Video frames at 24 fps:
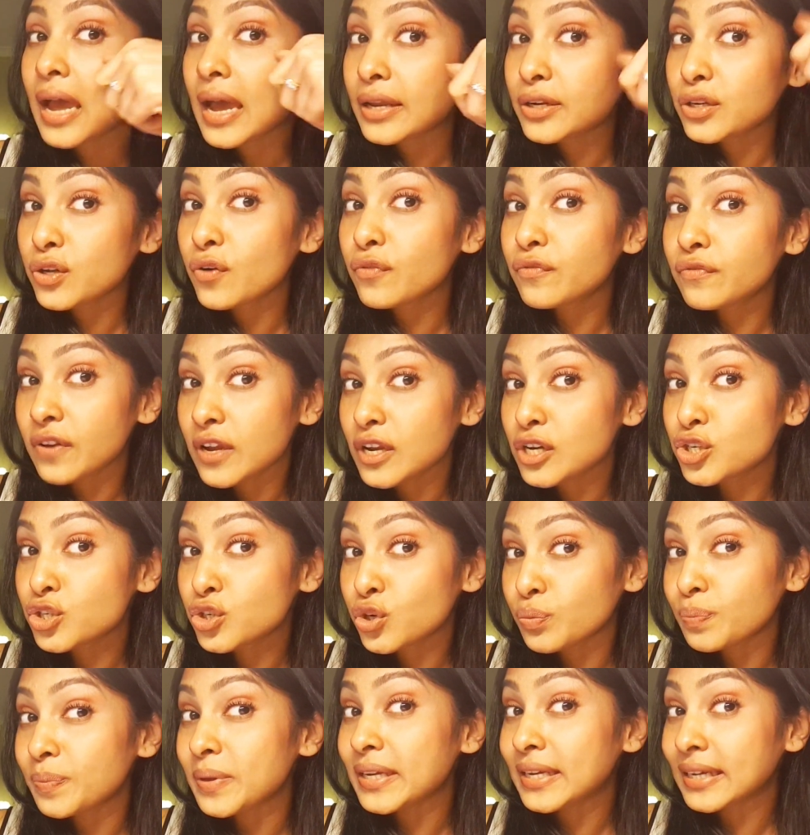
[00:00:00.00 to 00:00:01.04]
and your face
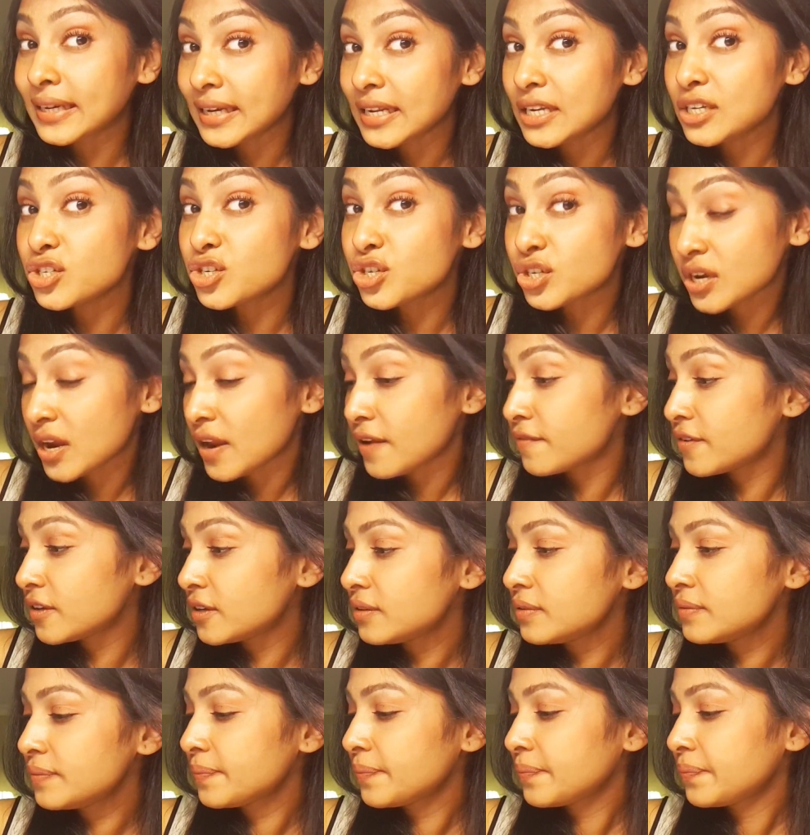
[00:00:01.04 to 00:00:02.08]
should be clean
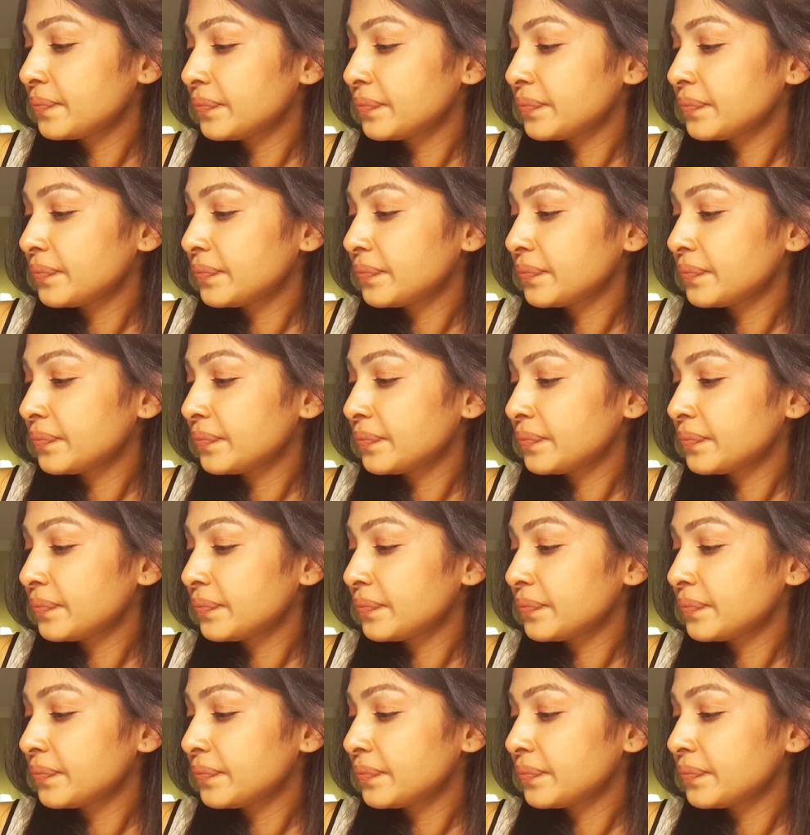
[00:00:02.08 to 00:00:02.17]
shaven.